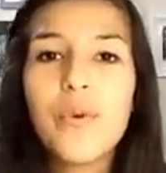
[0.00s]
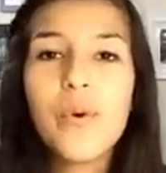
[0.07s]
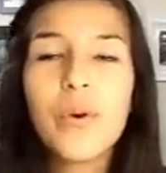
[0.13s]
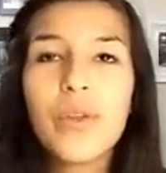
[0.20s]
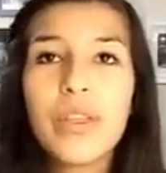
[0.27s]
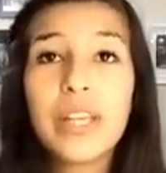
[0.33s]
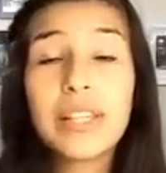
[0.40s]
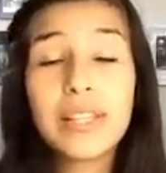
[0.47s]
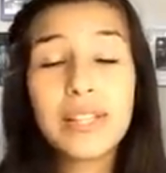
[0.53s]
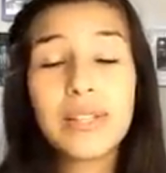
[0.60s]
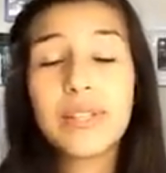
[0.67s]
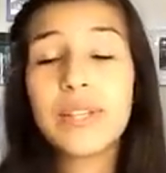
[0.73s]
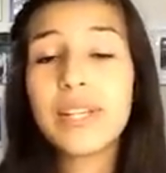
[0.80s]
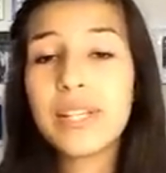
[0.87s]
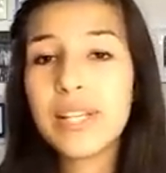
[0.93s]
for
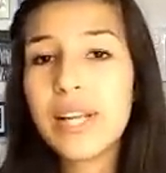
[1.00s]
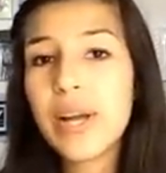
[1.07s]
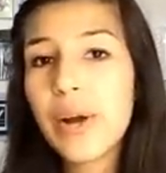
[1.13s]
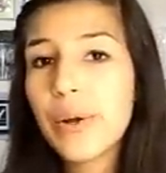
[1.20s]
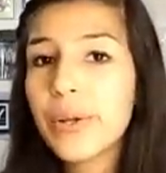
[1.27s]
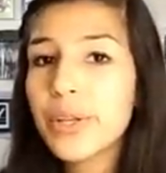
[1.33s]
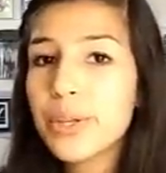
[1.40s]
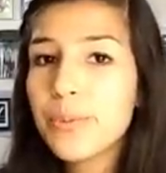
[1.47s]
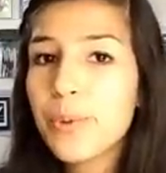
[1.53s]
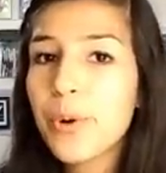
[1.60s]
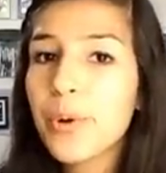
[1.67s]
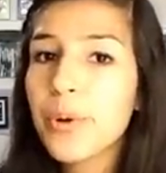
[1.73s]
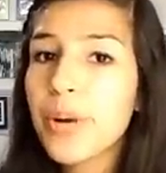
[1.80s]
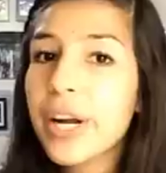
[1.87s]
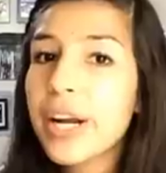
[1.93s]
this Disney College
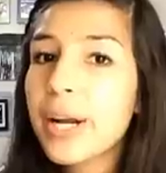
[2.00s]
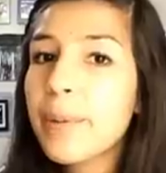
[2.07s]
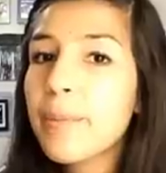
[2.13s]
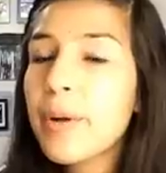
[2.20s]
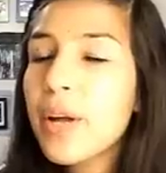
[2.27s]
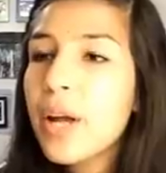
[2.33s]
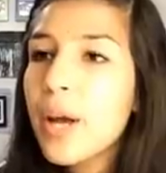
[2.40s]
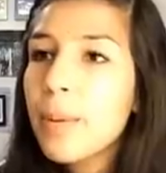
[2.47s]
program